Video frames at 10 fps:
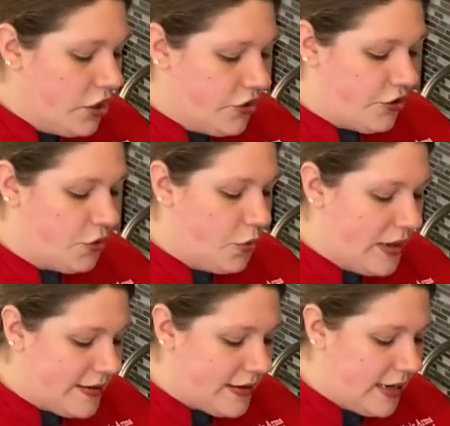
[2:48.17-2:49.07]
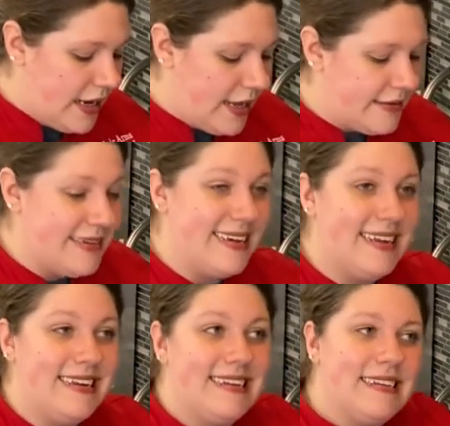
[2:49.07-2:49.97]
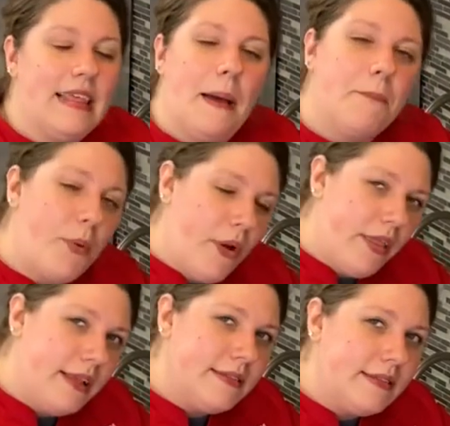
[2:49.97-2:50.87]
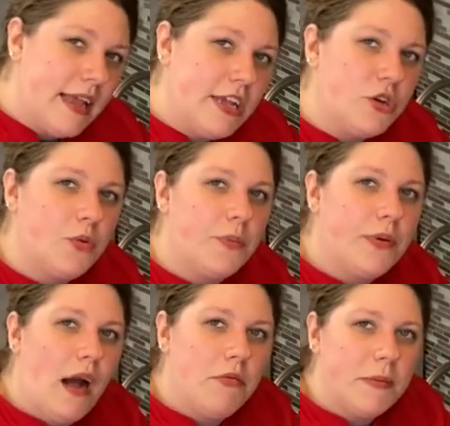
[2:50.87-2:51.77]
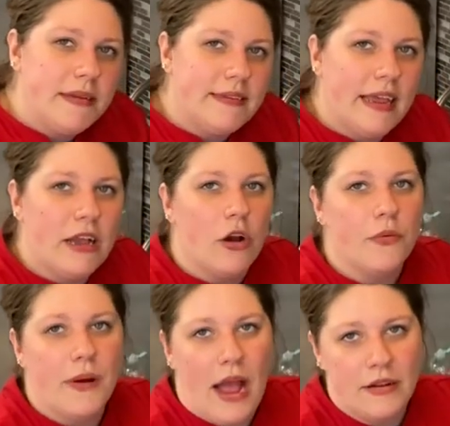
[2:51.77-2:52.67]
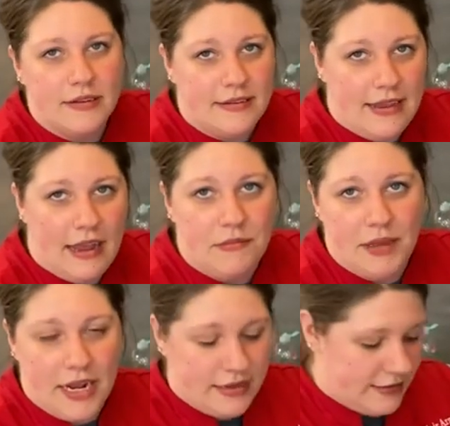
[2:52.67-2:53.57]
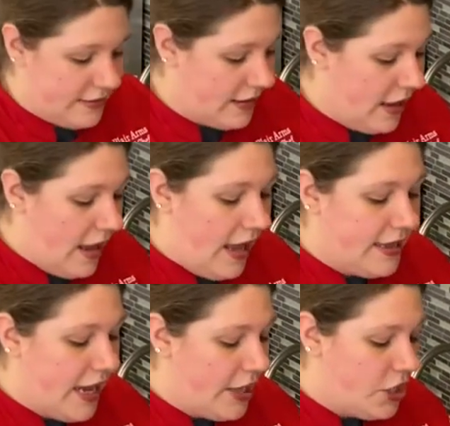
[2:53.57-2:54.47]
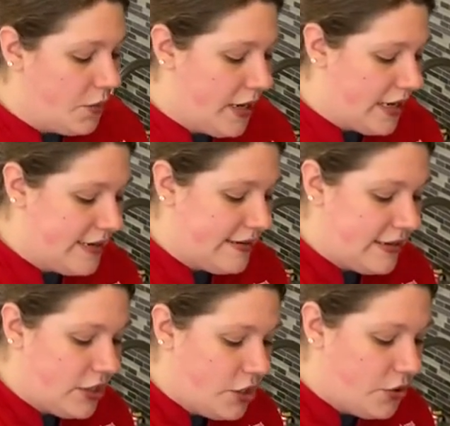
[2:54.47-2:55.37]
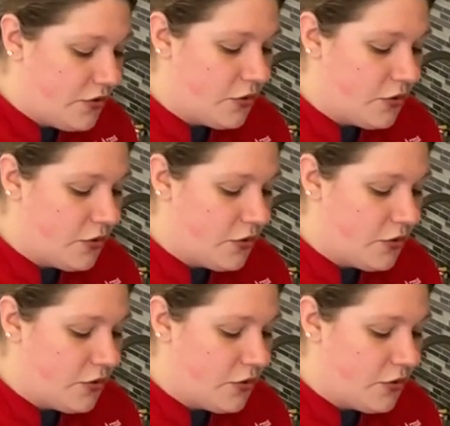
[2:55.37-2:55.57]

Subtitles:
to whisking it to getting it to that boiling stage will probably take around 10 minutes. Again, you want to continue to